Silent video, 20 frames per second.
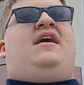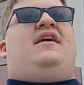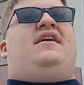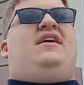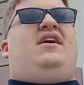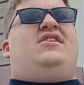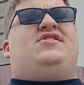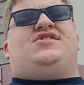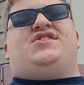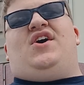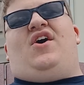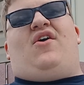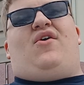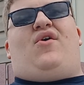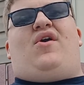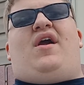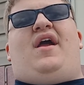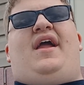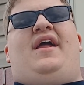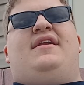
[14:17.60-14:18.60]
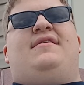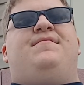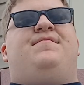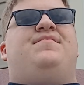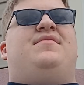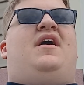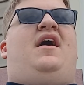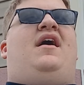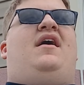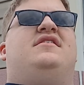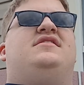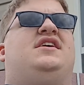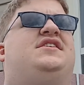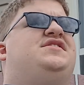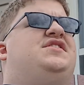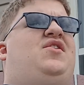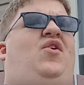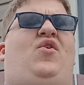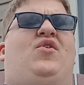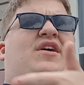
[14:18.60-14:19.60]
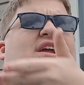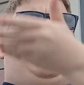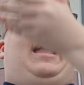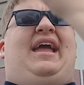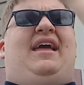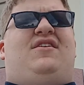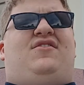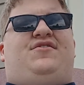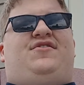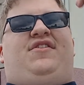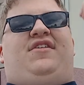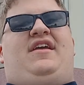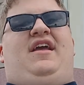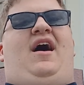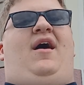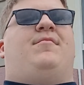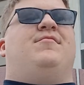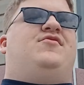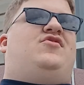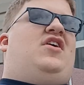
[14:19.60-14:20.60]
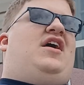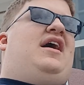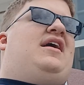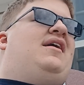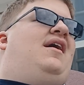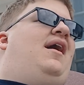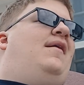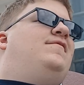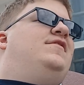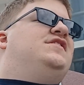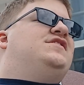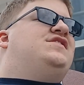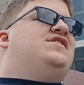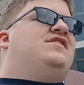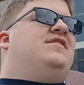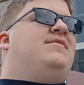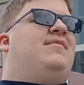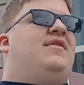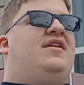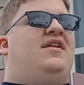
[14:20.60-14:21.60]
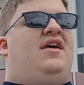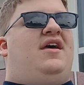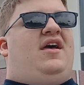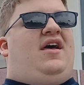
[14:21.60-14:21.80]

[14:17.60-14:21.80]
It's alright. Doesn't hold a candle to the album track, obviously, but